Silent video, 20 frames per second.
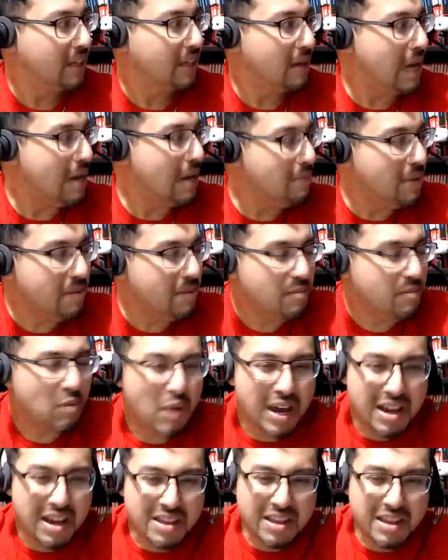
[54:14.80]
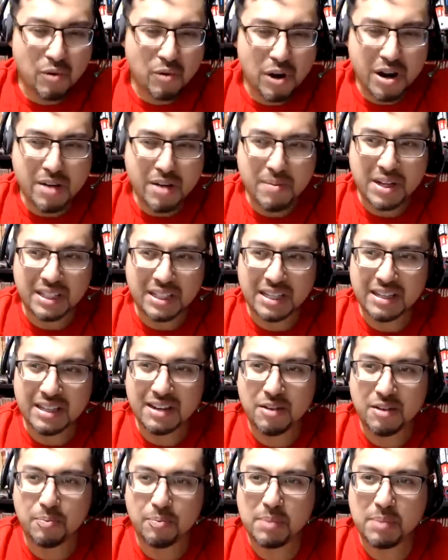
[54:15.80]
I mean, why are they worried about that? They
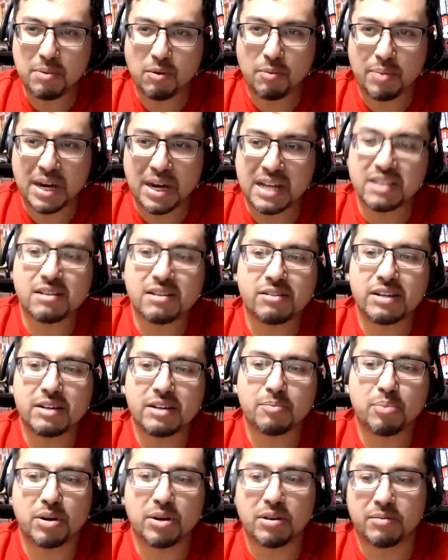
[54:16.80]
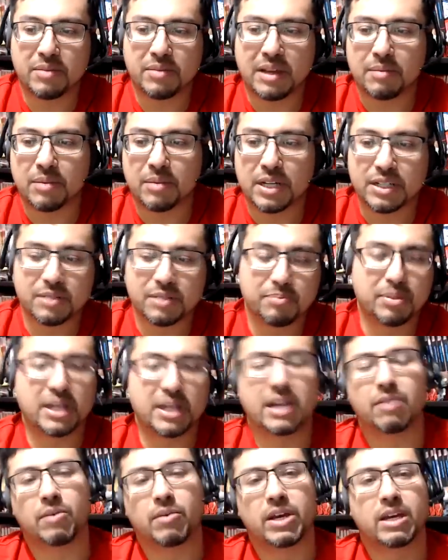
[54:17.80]
know people will buy. You don't need to print them that much. But
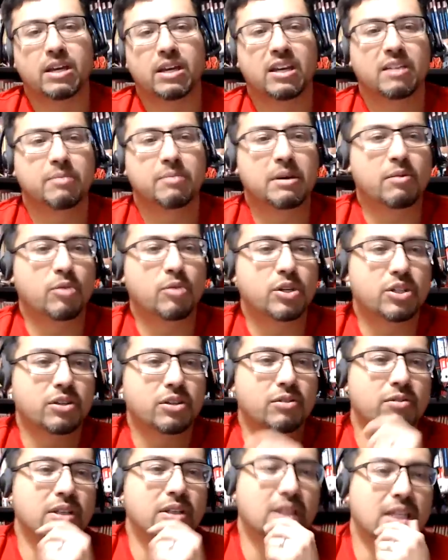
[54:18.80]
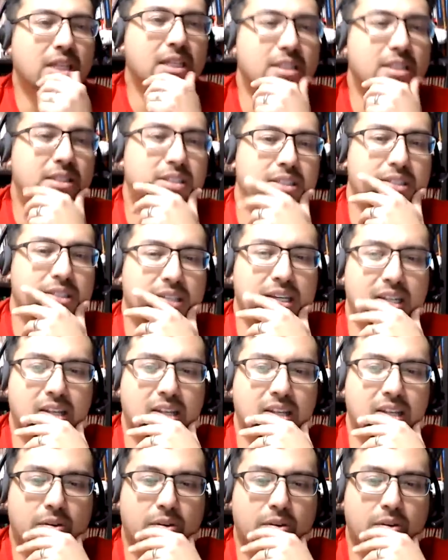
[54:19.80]
anyway, maybe we should do a list, kind
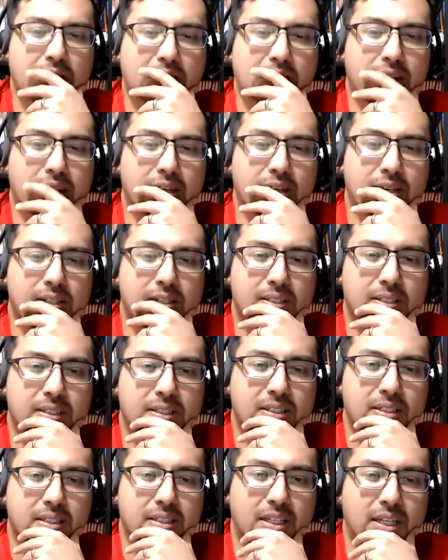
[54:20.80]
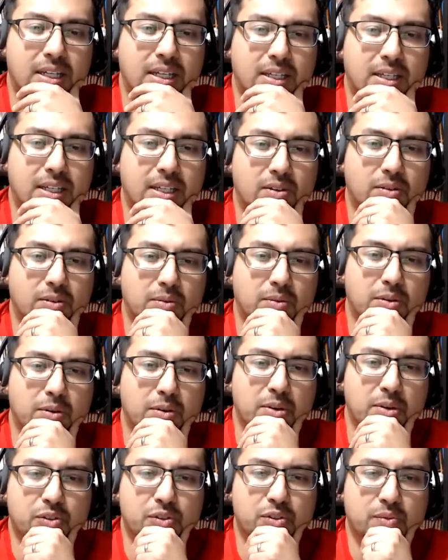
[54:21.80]
of like what Riley does. Like yeah. your
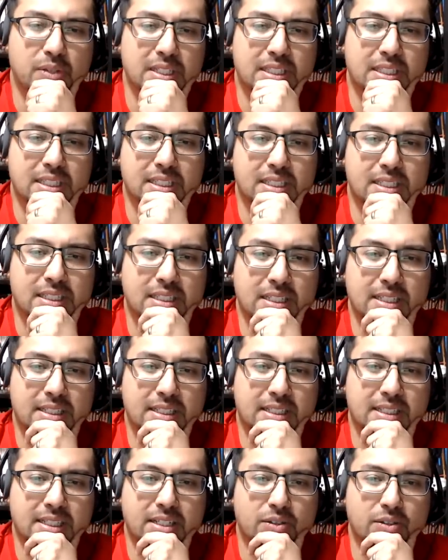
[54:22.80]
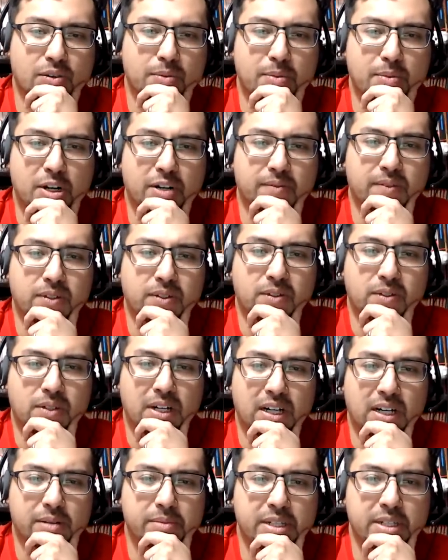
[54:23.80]
most wanted DC or
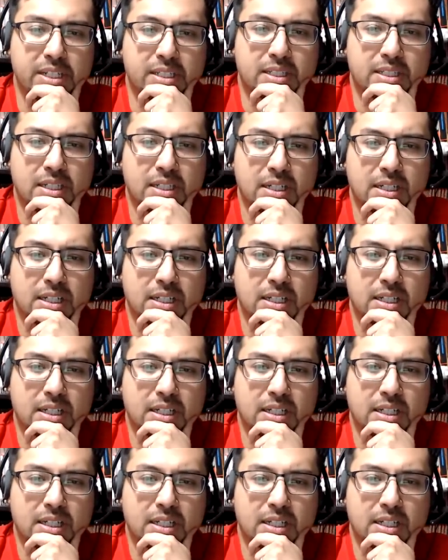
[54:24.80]
Marvel omnis.